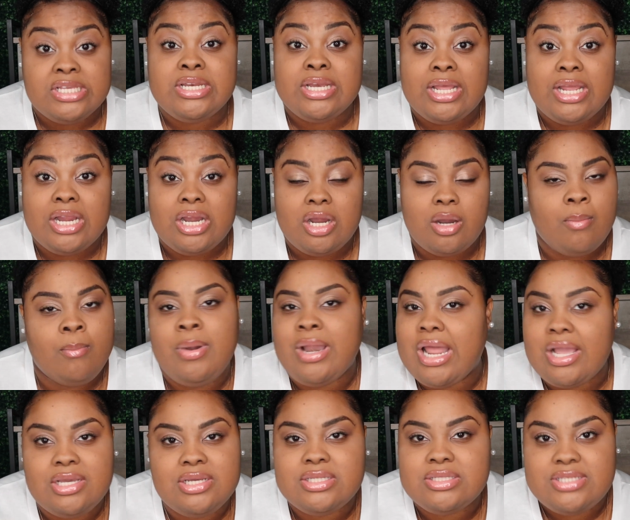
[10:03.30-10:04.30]
in there, but
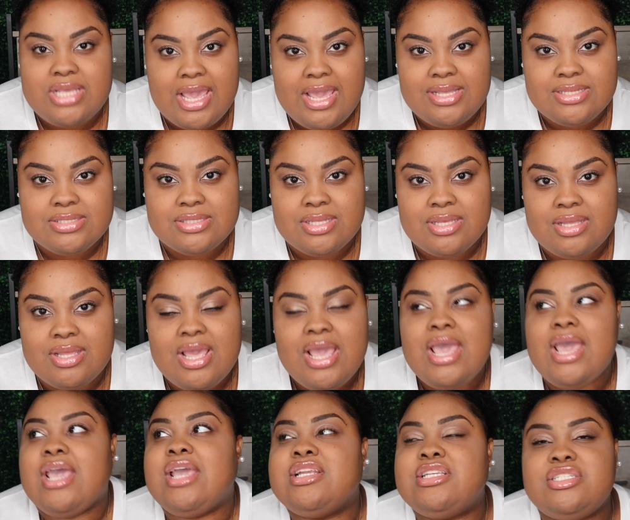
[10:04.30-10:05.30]
I couldn't taste it.
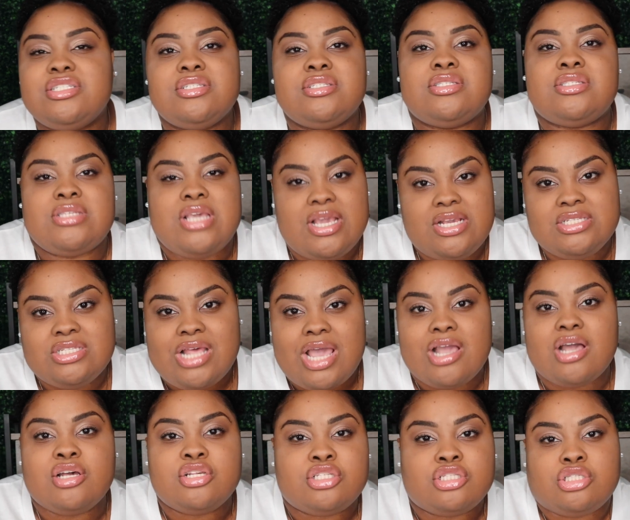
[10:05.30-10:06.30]
It just tastes
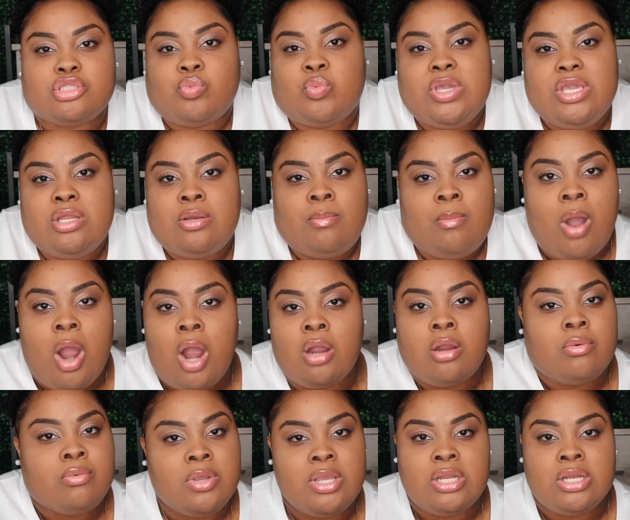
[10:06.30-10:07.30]
like a sweet
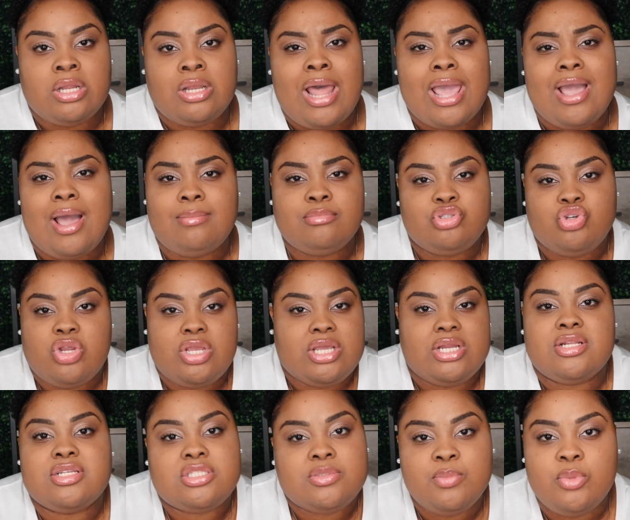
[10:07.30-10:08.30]
margarita, like I'm
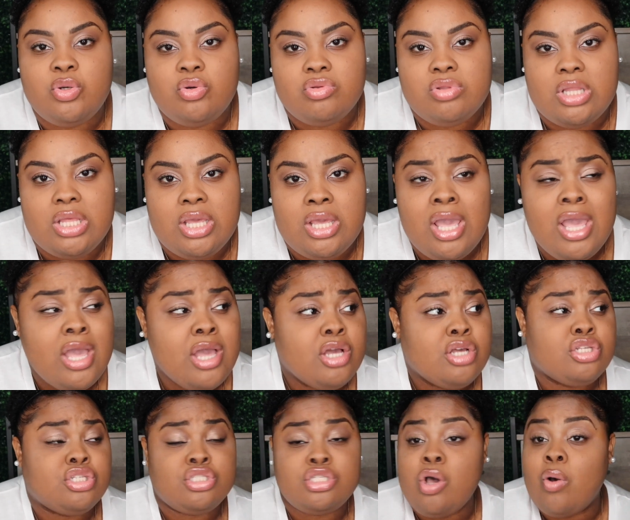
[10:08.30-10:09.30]
drinking a smoothie.
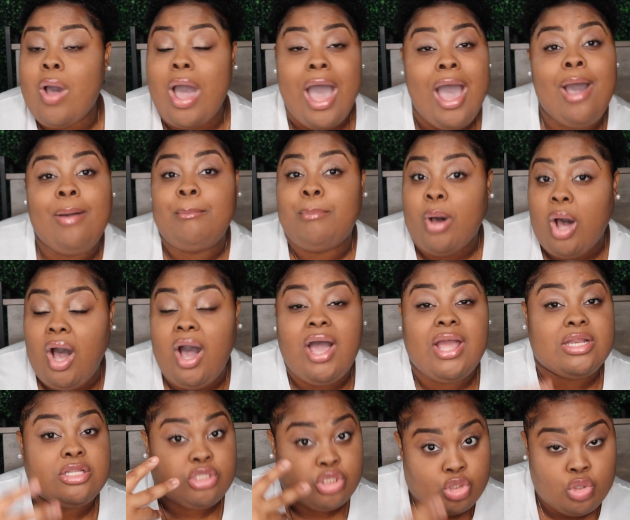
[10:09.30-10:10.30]
So I
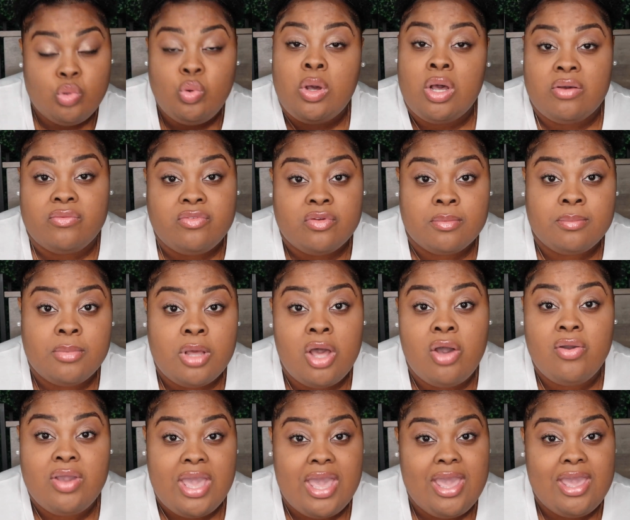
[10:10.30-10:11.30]
bought two of them,
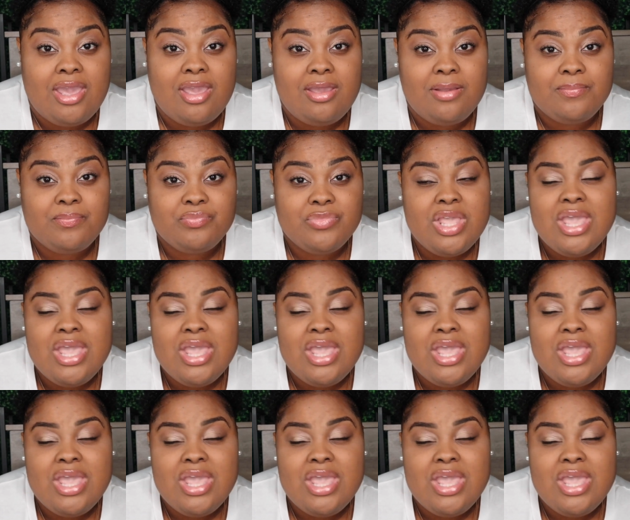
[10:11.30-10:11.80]
okay?